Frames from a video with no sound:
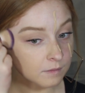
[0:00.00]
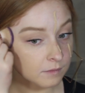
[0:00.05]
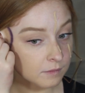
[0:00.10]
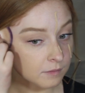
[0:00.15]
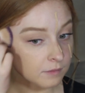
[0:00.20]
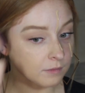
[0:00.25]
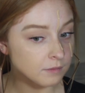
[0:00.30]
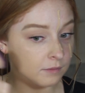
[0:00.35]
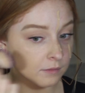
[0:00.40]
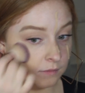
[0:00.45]

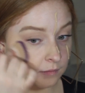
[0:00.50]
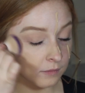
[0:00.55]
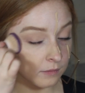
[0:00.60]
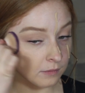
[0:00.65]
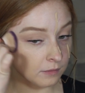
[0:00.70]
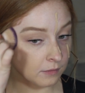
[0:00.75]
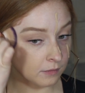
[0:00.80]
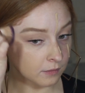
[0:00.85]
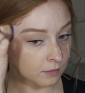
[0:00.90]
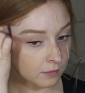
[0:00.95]

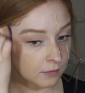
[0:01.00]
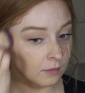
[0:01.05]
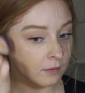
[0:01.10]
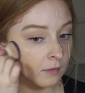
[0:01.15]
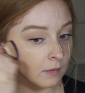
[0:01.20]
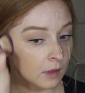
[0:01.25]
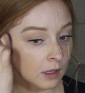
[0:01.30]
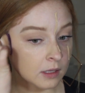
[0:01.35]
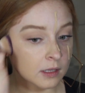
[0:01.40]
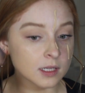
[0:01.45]

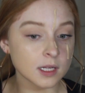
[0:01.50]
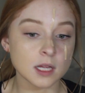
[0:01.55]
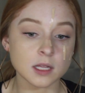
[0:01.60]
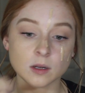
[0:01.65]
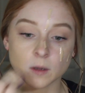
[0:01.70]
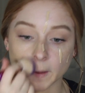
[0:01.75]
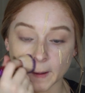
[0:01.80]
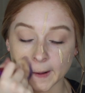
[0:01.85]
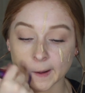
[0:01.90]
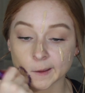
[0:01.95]
and
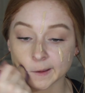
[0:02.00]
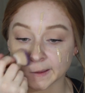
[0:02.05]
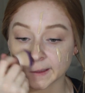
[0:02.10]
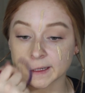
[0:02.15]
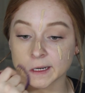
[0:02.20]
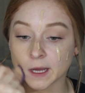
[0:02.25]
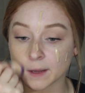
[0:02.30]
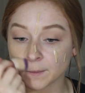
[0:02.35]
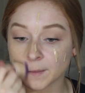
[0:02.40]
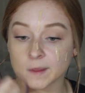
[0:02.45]
it'll kind of
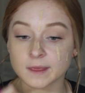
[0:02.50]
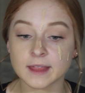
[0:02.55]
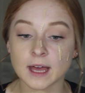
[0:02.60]
clean up